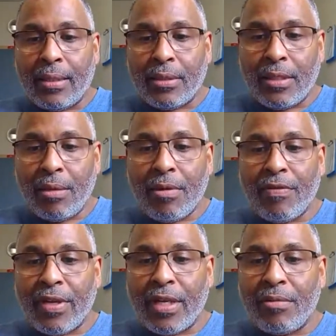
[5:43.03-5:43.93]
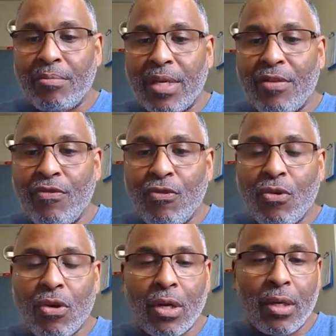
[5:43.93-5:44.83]
Some of it could be
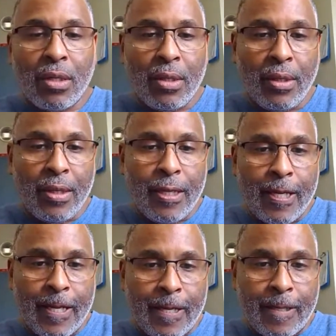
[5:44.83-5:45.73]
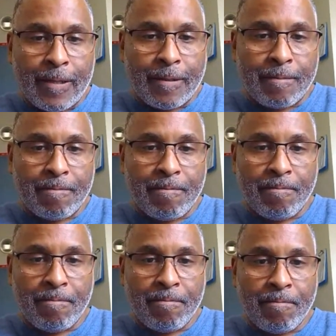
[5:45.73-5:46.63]
for the
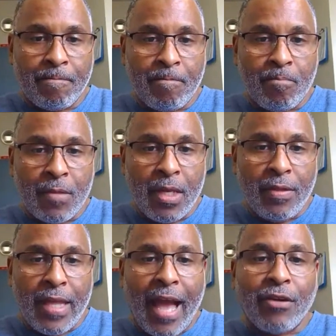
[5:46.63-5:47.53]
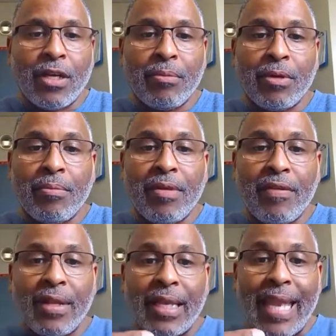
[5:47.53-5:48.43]
outcome could
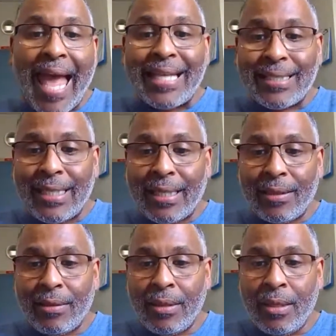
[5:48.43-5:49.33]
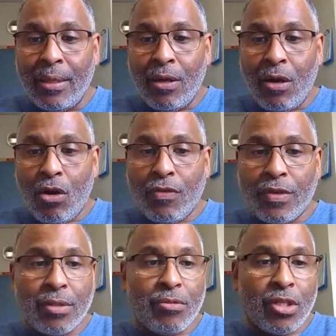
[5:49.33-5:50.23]
be lasting over
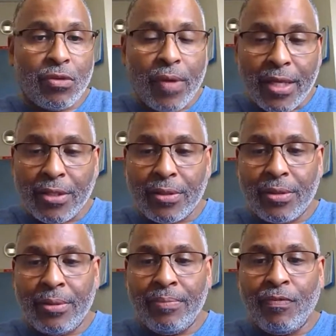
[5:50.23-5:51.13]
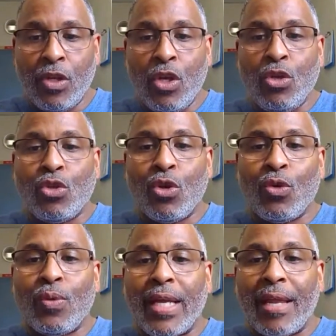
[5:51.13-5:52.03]
some generations. So
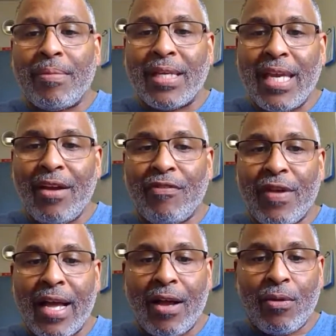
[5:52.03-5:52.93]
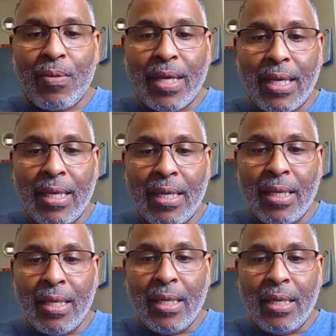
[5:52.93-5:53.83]
we got to be careful how we
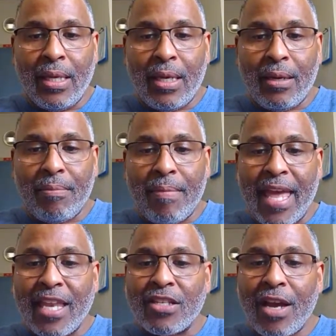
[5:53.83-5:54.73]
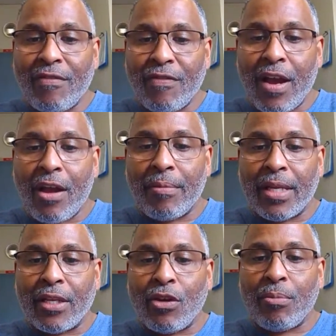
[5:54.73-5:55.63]
manage our
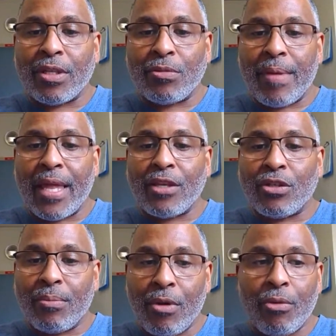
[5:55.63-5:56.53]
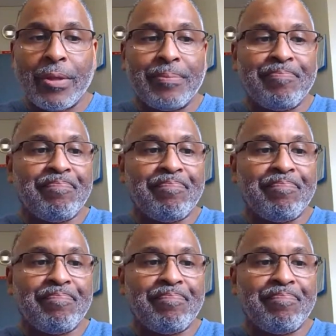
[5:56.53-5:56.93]
environment and don't mismanage the moment.